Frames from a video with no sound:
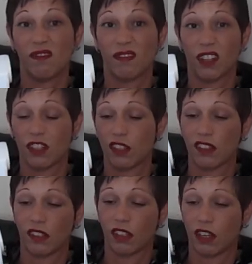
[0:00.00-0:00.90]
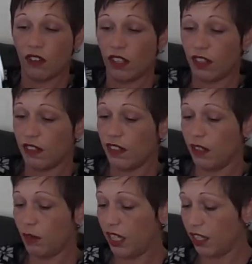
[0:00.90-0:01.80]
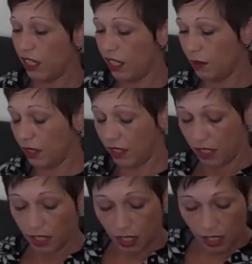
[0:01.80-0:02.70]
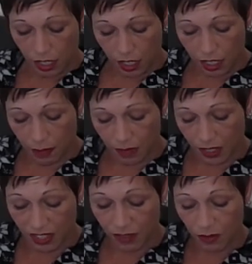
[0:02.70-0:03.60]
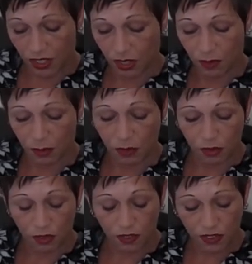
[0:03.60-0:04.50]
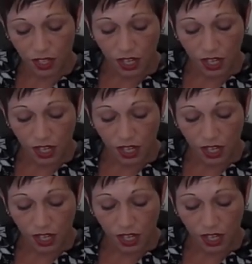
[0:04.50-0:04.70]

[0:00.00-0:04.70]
I'll just stick that on it and I'll send it back. Anyway, that's what I do with the Moorcroft.